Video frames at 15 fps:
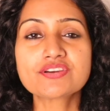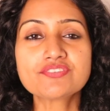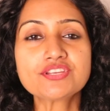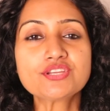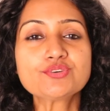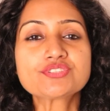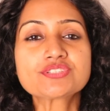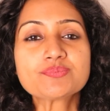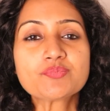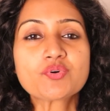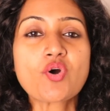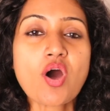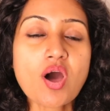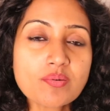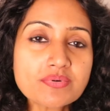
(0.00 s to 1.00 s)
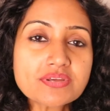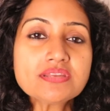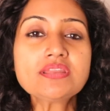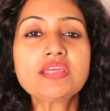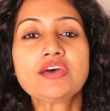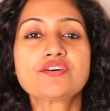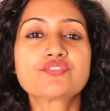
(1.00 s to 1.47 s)
given you some
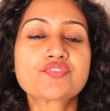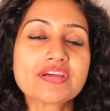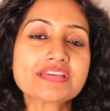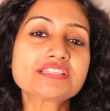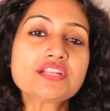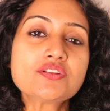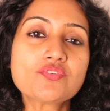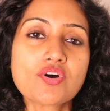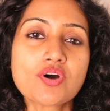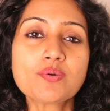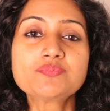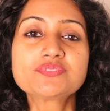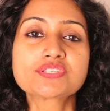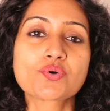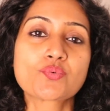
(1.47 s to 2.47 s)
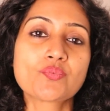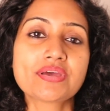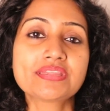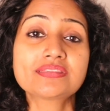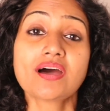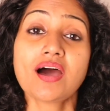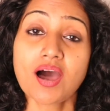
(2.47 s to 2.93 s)
common phrasal verbs
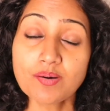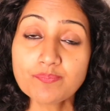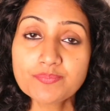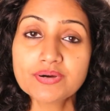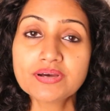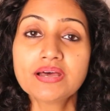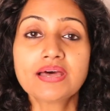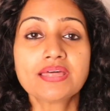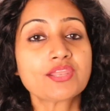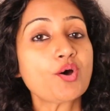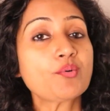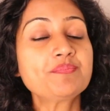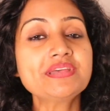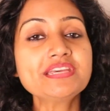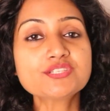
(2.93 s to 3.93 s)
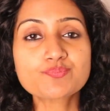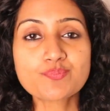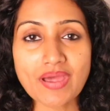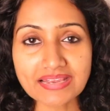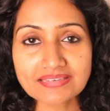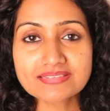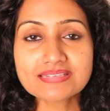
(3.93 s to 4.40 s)
with up. Now please
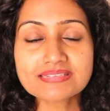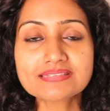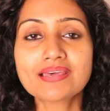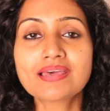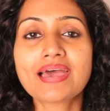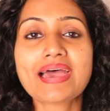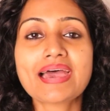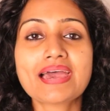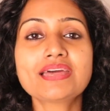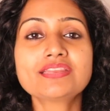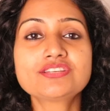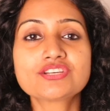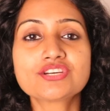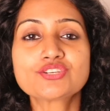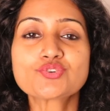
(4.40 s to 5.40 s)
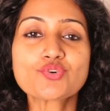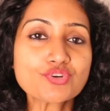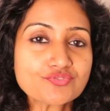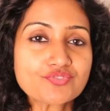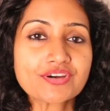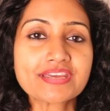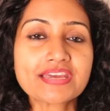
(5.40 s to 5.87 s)
practice and
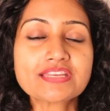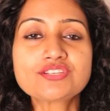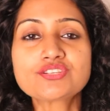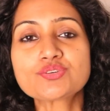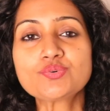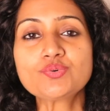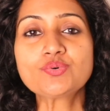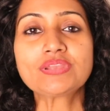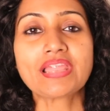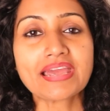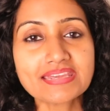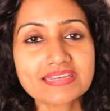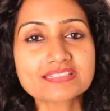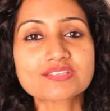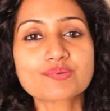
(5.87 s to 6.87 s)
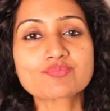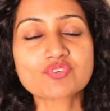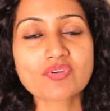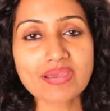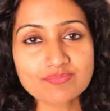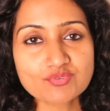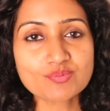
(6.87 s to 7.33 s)
don't forget to like and
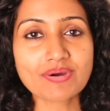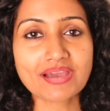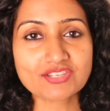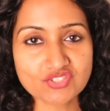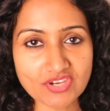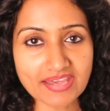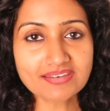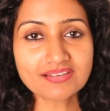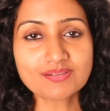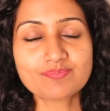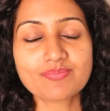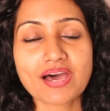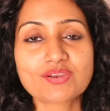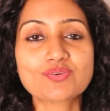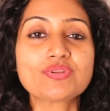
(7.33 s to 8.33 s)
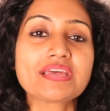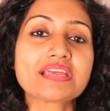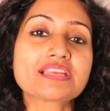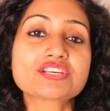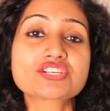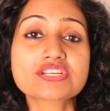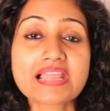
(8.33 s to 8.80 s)
subscribe to my channel Parul
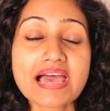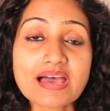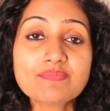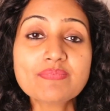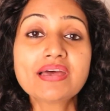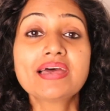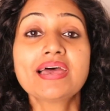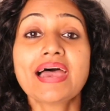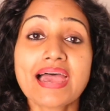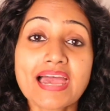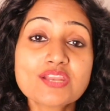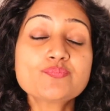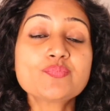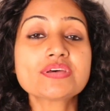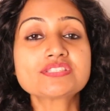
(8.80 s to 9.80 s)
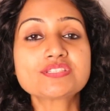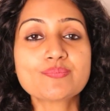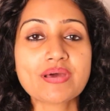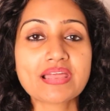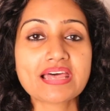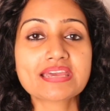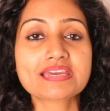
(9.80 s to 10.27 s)
English Lab and press the
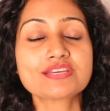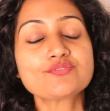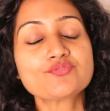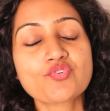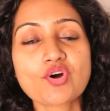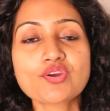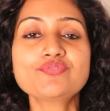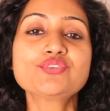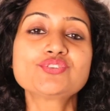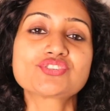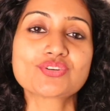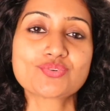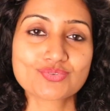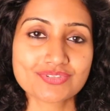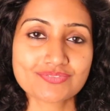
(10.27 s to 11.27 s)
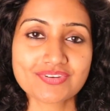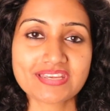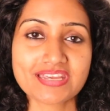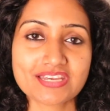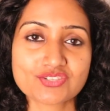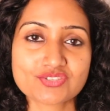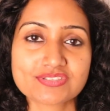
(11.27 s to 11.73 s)
bell icon for future
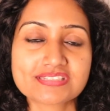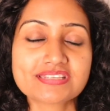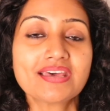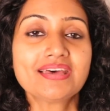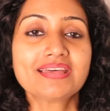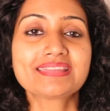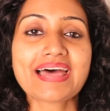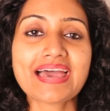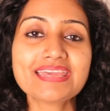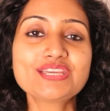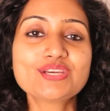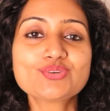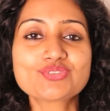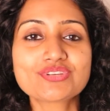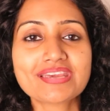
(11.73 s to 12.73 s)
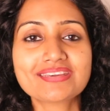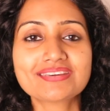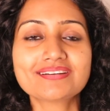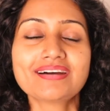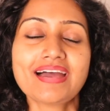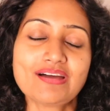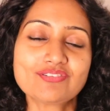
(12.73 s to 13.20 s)
notifications. Thank you. Take
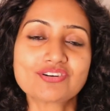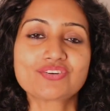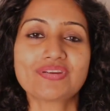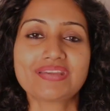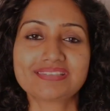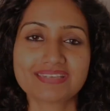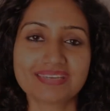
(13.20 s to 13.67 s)
care. Have a great